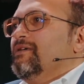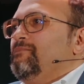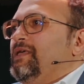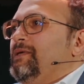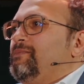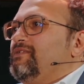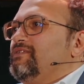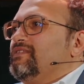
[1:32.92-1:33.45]

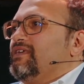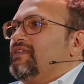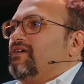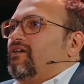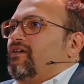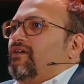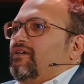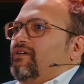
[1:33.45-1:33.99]
people that
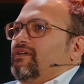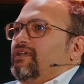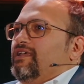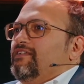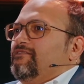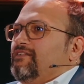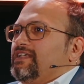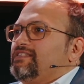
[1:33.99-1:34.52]
are
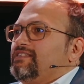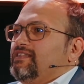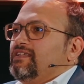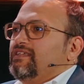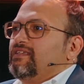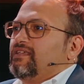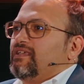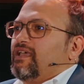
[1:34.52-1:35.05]

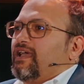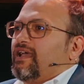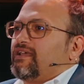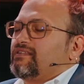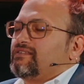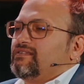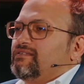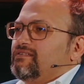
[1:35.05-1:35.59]
investing
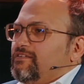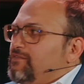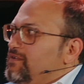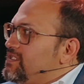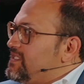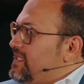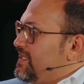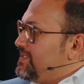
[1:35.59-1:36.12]
at
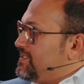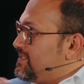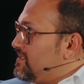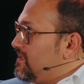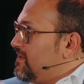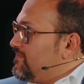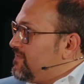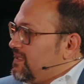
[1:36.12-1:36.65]
different stages
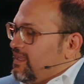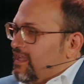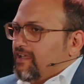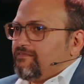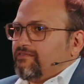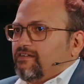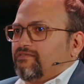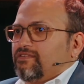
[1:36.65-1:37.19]
of the
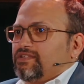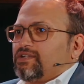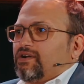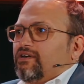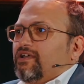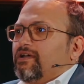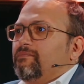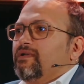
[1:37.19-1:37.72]
life of a
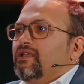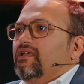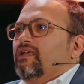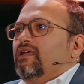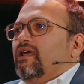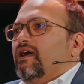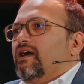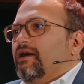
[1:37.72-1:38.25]
startup.
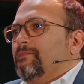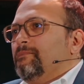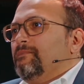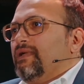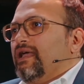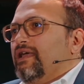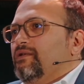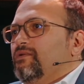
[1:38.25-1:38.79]

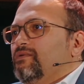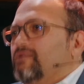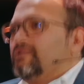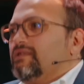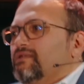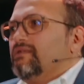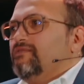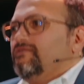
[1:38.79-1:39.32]
And
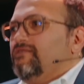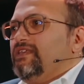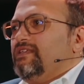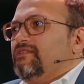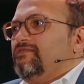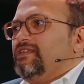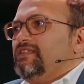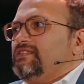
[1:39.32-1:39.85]

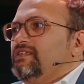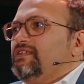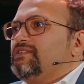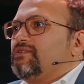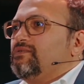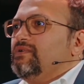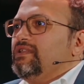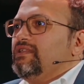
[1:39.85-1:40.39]
VCs
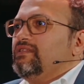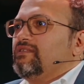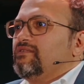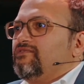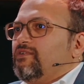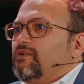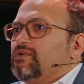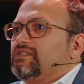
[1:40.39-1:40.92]
are really the
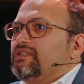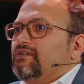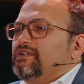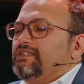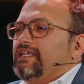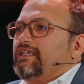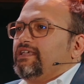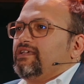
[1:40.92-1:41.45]
folks that are
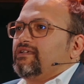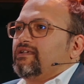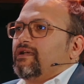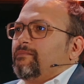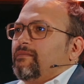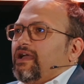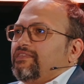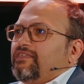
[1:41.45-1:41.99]

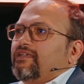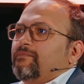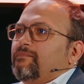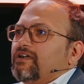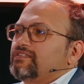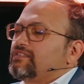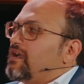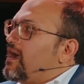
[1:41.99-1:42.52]
taking, I think,
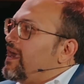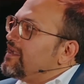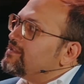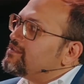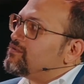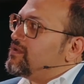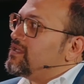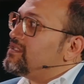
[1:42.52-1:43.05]
amongst the
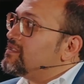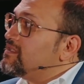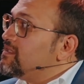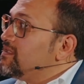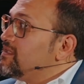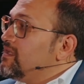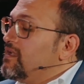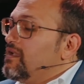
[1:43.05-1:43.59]
highest risk,
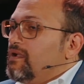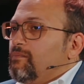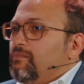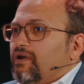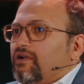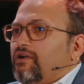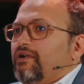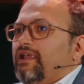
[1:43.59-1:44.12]

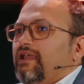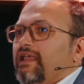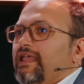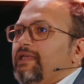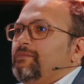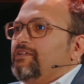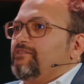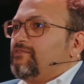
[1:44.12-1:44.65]
but are
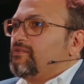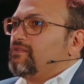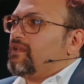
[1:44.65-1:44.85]
aiming for the